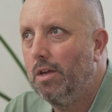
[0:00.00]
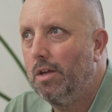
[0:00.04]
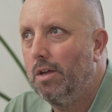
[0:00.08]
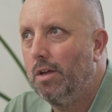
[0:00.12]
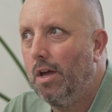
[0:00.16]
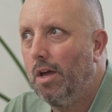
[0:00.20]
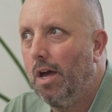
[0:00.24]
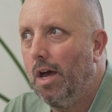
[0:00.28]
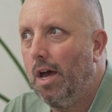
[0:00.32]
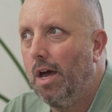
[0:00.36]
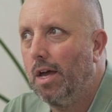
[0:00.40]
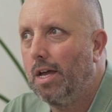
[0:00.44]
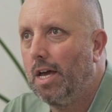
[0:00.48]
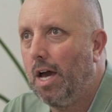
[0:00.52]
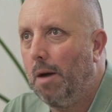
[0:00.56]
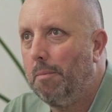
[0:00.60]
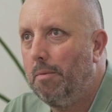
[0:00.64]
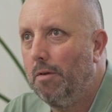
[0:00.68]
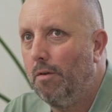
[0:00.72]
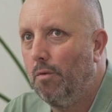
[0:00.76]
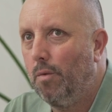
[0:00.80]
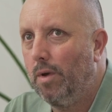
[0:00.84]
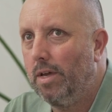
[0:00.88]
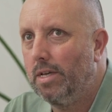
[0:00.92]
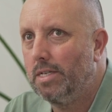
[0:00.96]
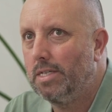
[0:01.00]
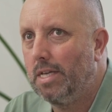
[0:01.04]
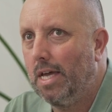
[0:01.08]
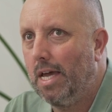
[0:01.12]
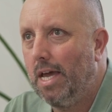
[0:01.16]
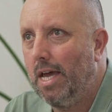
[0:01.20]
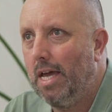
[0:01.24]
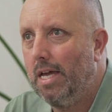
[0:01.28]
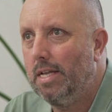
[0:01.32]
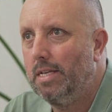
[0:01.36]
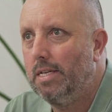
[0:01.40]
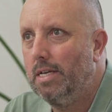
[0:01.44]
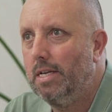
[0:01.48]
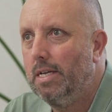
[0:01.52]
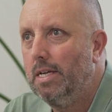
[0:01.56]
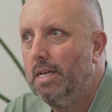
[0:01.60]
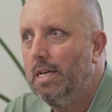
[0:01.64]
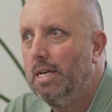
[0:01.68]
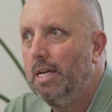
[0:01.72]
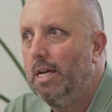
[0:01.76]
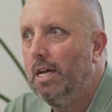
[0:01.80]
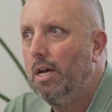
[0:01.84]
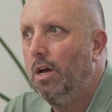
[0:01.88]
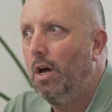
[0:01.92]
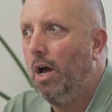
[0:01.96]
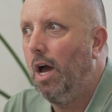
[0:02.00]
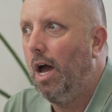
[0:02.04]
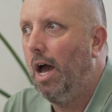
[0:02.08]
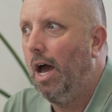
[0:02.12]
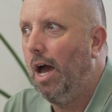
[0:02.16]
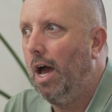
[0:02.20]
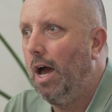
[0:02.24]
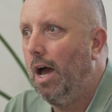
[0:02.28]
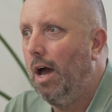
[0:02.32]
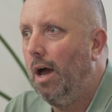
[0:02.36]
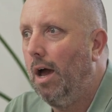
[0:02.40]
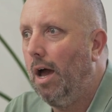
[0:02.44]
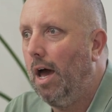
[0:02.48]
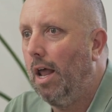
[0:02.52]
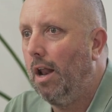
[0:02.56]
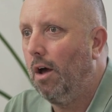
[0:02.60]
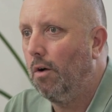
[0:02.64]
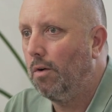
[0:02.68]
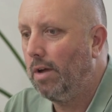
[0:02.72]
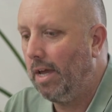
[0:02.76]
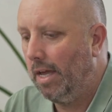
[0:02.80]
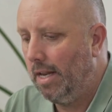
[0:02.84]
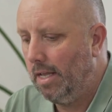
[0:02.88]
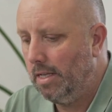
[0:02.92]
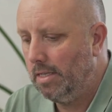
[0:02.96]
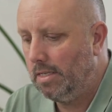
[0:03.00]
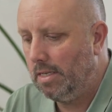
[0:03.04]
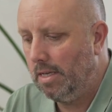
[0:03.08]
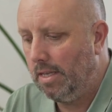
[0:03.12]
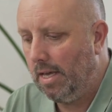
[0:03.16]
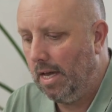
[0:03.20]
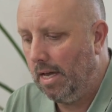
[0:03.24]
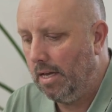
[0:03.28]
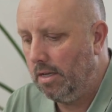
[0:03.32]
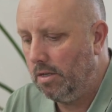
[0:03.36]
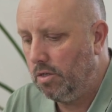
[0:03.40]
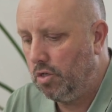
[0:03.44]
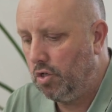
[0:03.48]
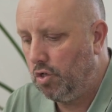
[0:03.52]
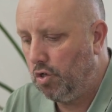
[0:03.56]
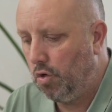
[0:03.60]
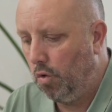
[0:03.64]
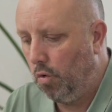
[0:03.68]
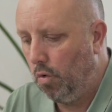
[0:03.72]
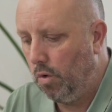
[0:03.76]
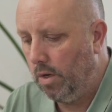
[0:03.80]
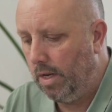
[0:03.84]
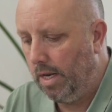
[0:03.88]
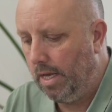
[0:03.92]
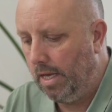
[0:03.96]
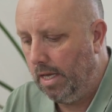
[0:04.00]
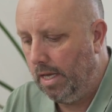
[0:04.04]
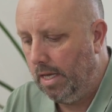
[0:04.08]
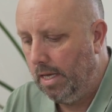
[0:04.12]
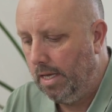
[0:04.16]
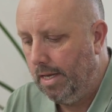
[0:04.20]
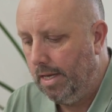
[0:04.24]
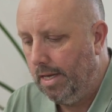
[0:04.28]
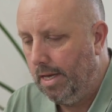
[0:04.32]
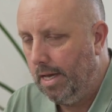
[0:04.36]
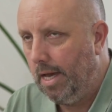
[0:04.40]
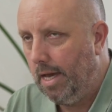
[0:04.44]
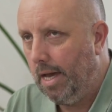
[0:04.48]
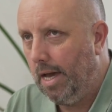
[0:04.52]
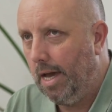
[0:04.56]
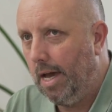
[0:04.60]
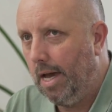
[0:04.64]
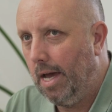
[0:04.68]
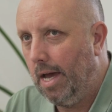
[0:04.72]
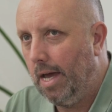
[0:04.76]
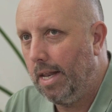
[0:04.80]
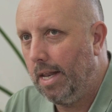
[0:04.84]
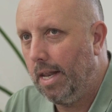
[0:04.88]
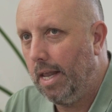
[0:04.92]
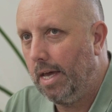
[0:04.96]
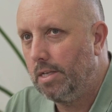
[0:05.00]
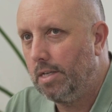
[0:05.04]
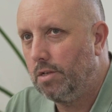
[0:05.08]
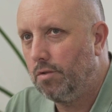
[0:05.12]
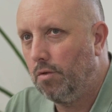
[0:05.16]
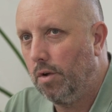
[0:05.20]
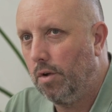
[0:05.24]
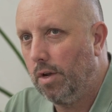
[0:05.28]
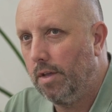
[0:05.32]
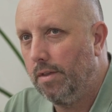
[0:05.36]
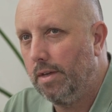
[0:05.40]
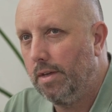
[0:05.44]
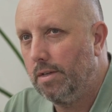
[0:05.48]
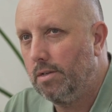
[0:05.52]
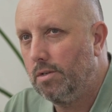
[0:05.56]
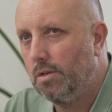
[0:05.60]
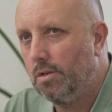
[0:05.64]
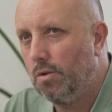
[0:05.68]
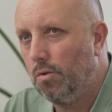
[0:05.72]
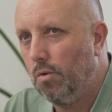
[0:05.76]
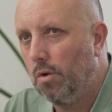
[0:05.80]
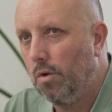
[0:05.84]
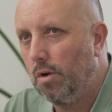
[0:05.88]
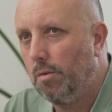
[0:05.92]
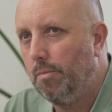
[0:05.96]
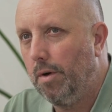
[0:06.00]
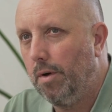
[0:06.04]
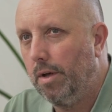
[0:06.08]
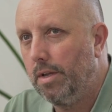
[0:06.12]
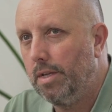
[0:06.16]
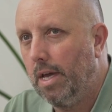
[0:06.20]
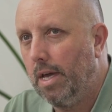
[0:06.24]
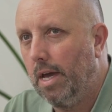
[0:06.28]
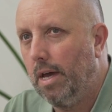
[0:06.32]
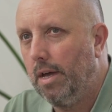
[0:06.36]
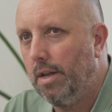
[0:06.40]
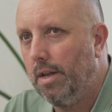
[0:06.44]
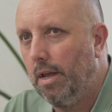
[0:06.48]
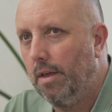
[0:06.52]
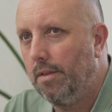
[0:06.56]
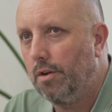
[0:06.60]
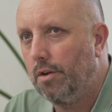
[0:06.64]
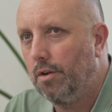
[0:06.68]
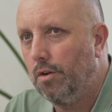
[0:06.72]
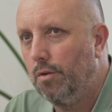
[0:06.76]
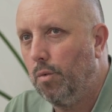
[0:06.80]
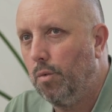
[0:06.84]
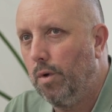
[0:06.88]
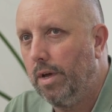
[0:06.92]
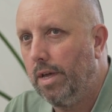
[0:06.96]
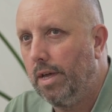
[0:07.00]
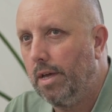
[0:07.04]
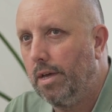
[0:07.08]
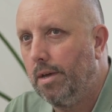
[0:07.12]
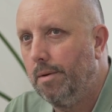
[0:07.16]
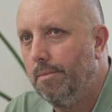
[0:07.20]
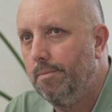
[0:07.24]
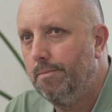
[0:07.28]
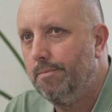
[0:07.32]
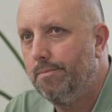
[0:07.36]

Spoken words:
couple of weeks ahead. And I'll get into that shortly and later on in this talk. But yeah, another good week.